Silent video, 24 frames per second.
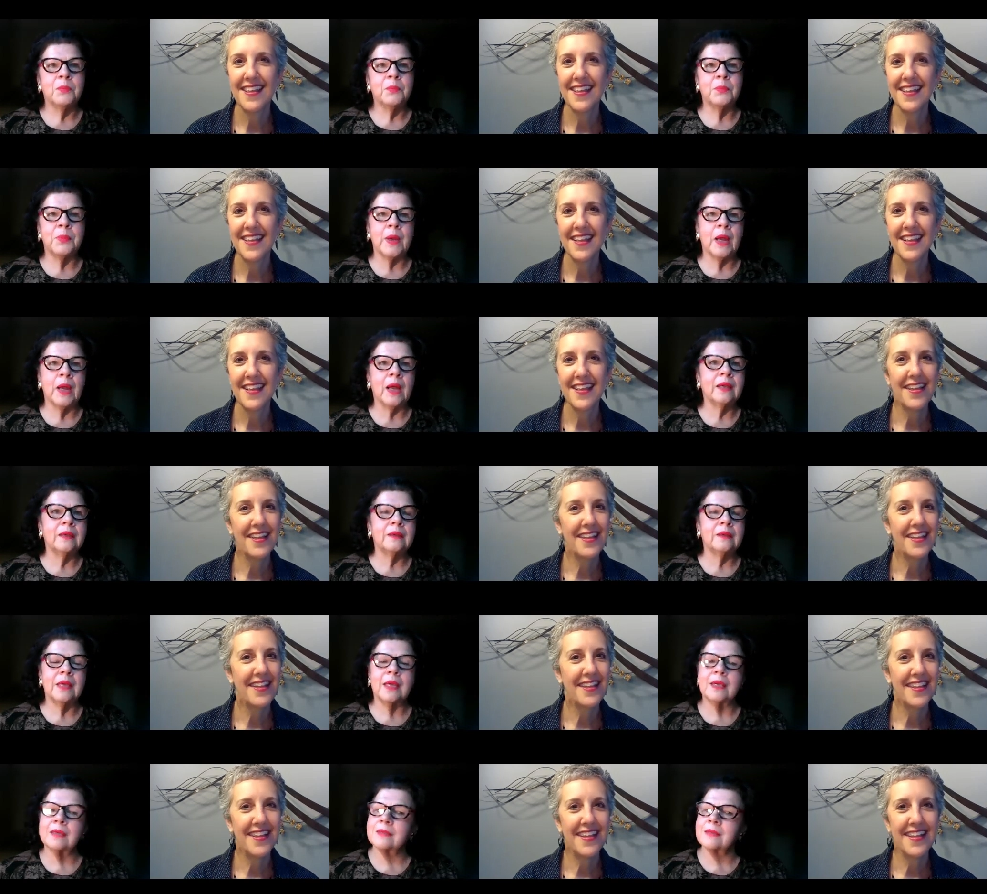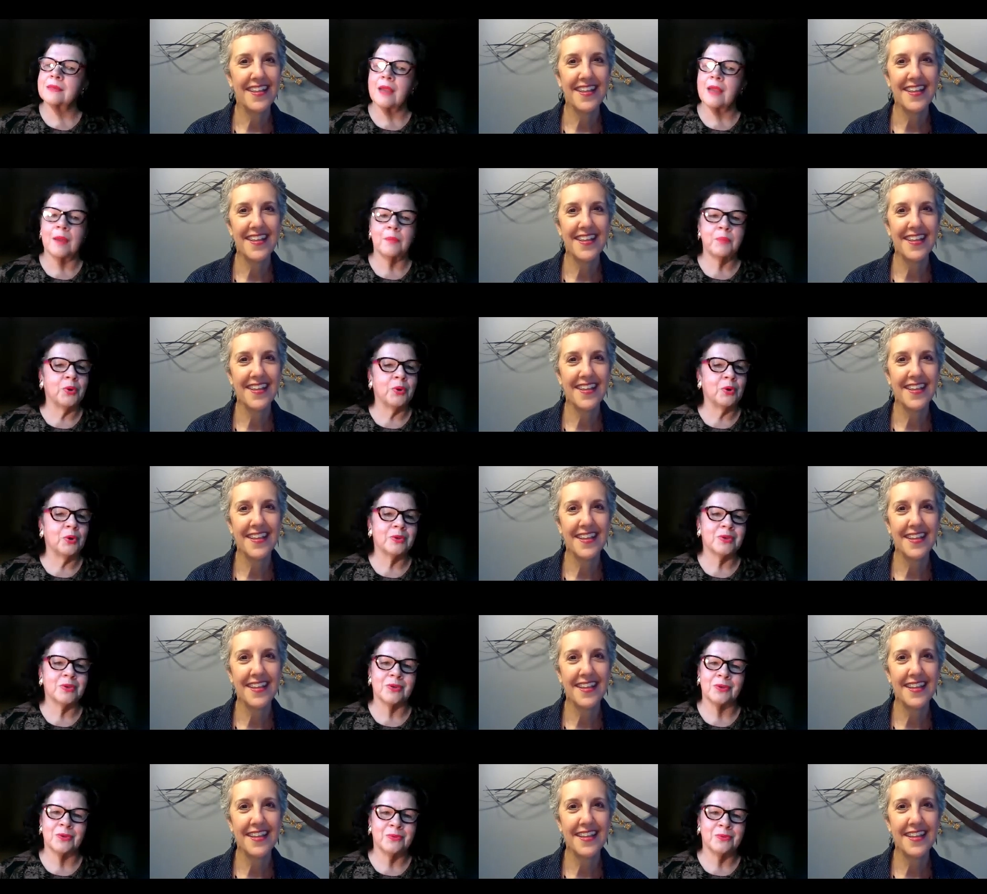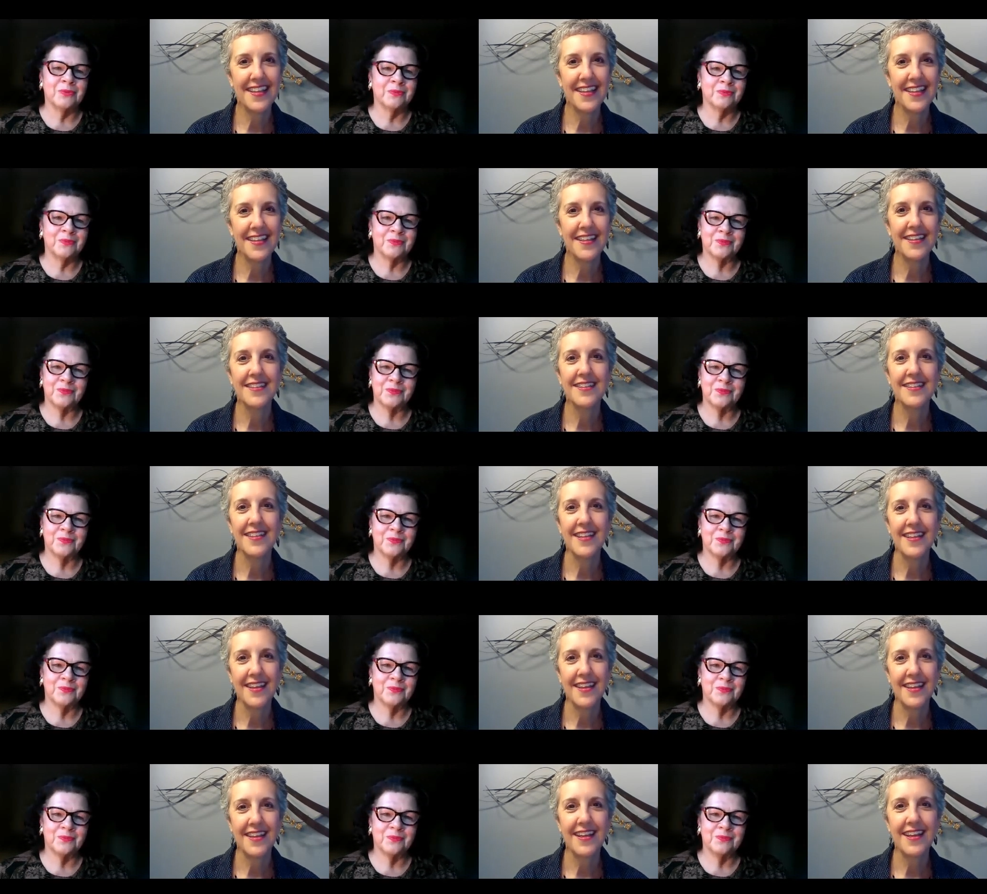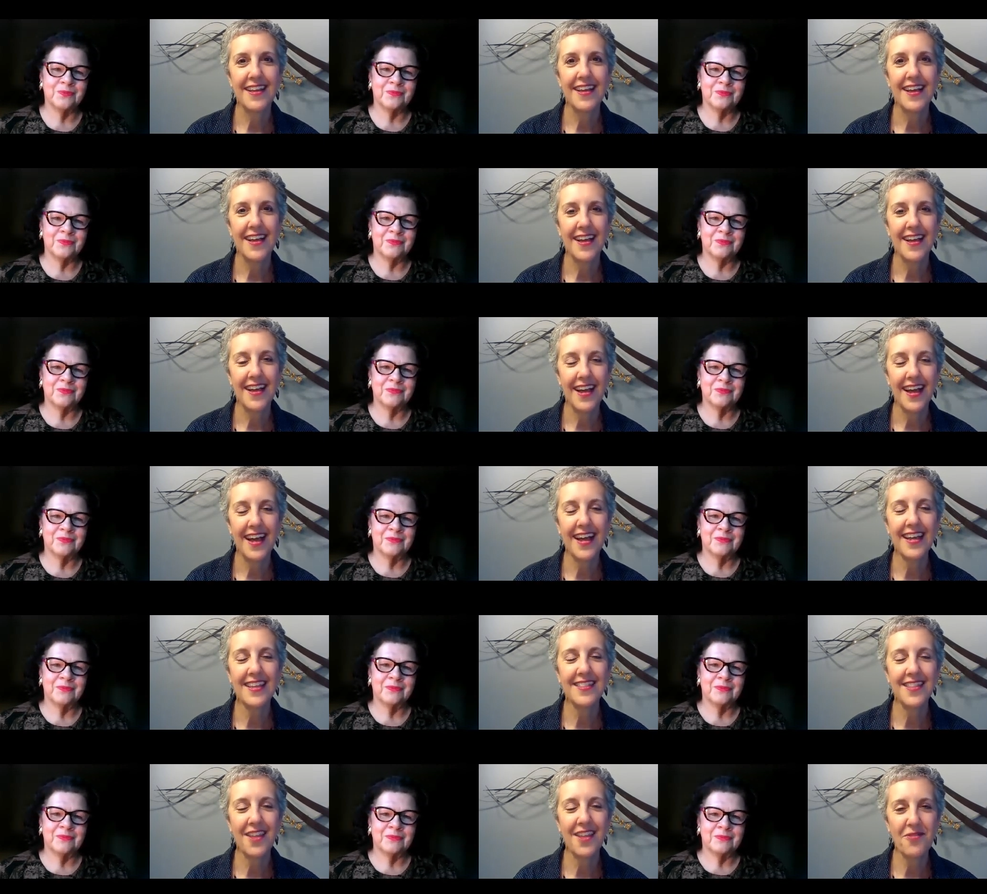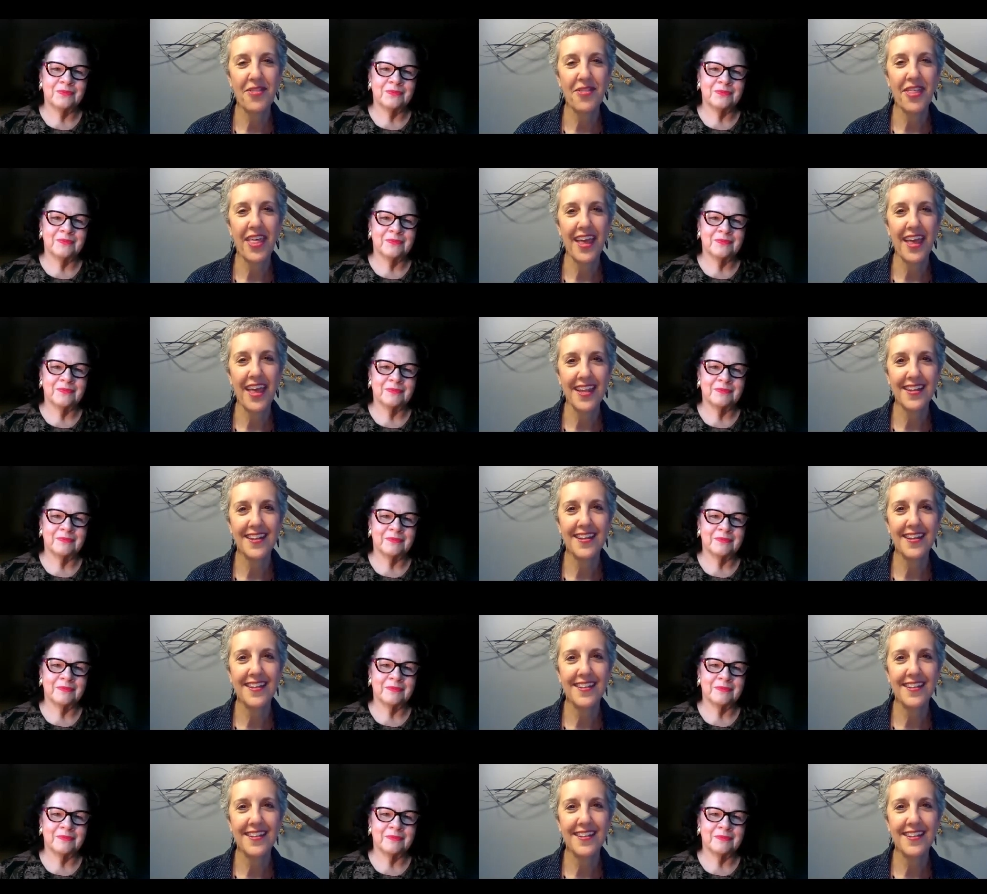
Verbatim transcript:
Speaker 1: But it's not personal.
Speaker 2: I love that.